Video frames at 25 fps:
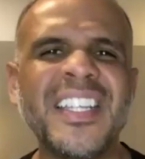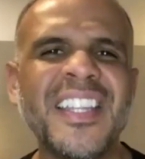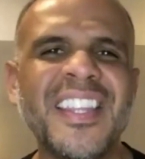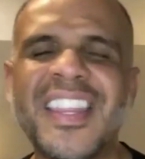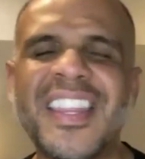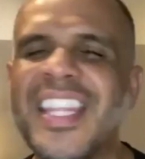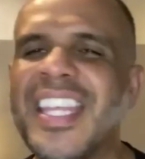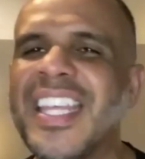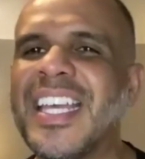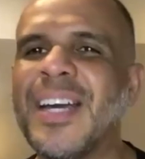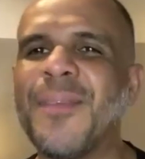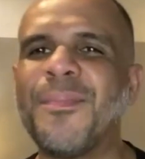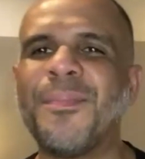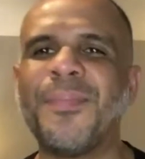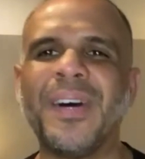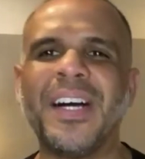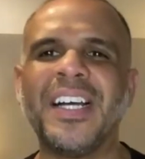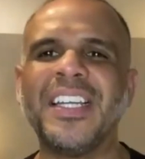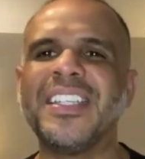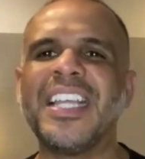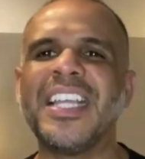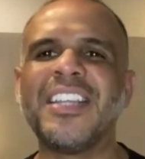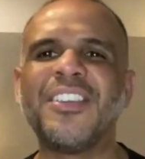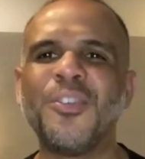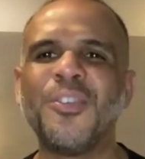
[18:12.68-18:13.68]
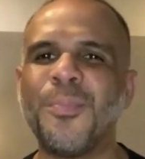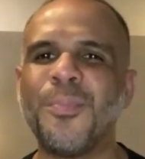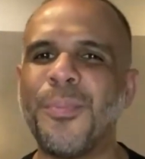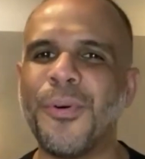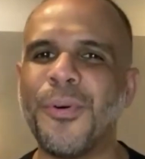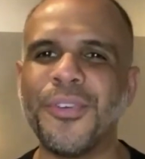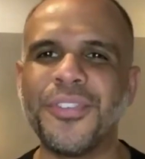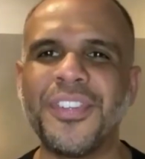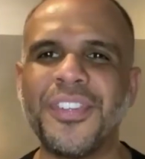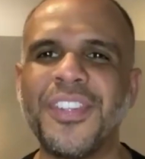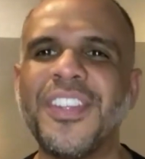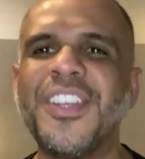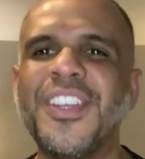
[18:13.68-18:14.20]
thing about, uh, that yeah. you
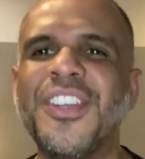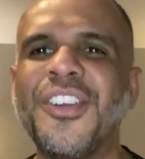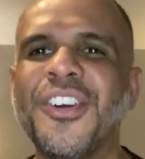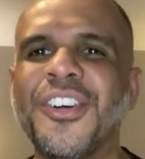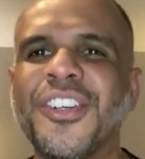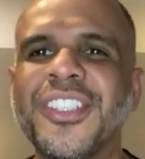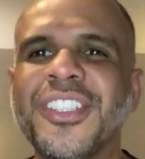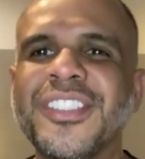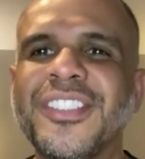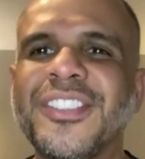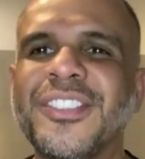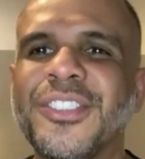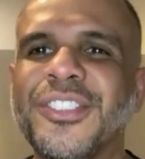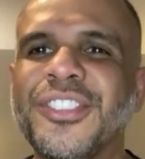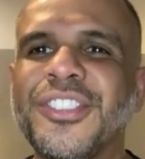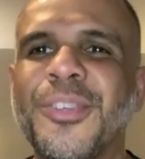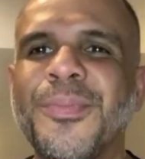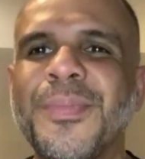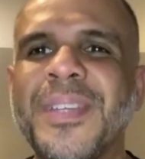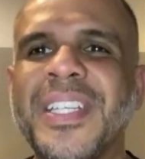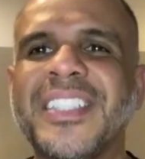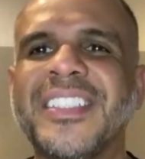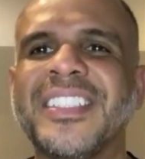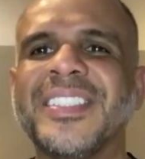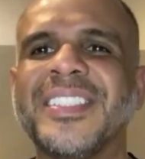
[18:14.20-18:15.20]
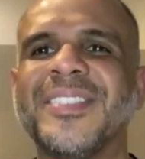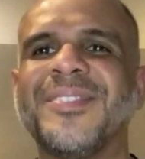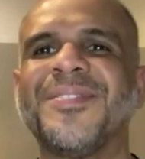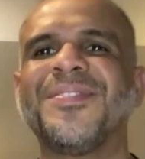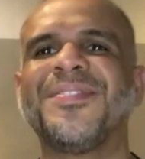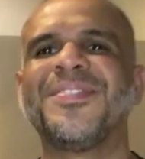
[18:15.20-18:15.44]
posted in your social media.